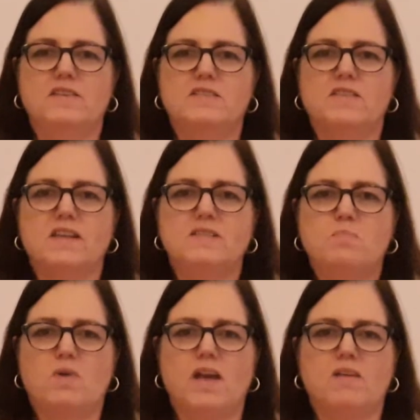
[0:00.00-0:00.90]
So let's
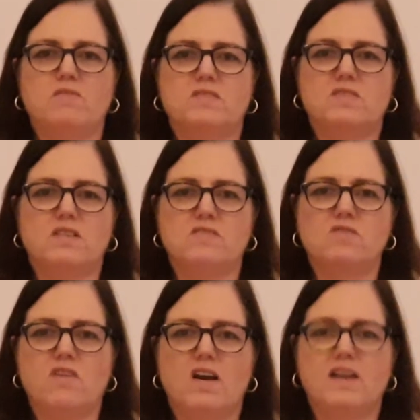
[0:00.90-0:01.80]
pray. Let's close
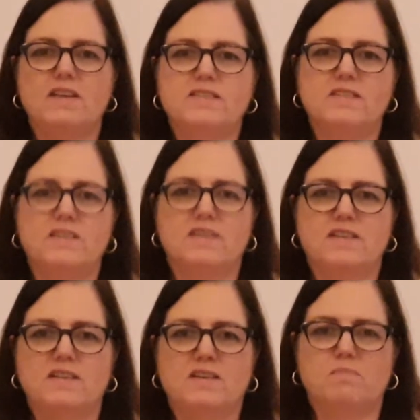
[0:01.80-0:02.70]
our eyes,
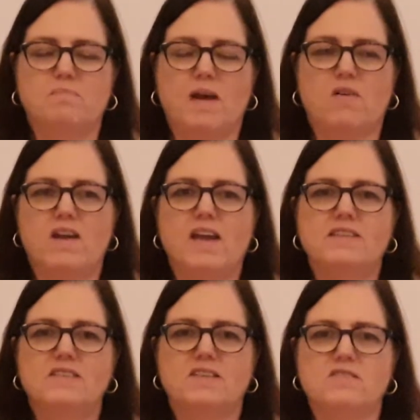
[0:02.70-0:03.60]
bow our
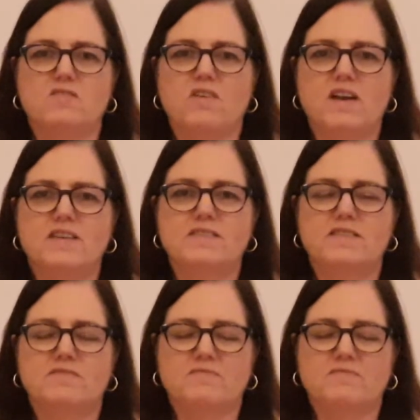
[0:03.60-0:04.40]
heads, close our eyes.